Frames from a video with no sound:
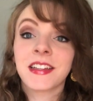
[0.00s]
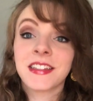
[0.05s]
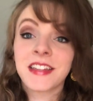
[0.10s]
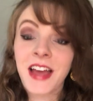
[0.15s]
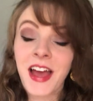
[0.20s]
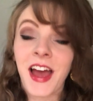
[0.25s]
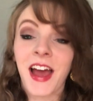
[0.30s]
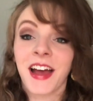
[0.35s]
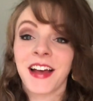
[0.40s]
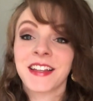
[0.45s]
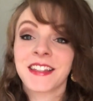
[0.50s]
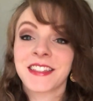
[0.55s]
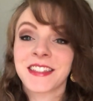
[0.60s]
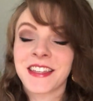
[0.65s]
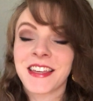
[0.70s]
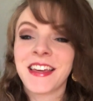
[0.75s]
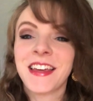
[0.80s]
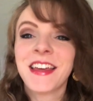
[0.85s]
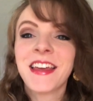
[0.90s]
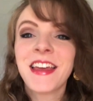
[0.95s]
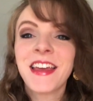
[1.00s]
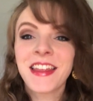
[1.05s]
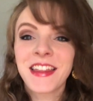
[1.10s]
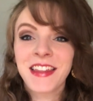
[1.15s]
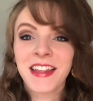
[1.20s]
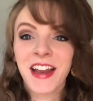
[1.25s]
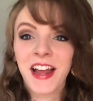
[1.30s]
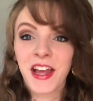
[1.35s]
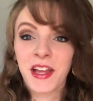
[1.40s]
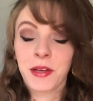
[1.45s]
task
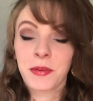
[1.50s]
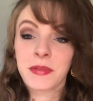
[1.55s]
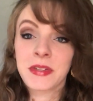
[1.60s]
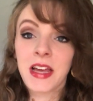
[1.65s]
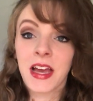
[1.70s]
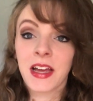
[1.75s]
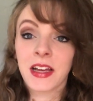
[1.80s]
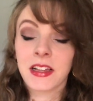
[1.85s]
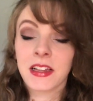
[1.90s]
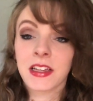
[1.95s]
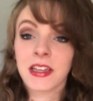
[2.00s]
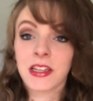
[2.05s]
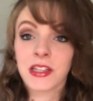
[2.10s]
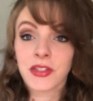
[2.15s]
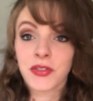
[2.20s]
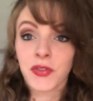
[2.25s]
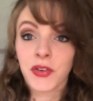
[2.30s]
that I am tackling as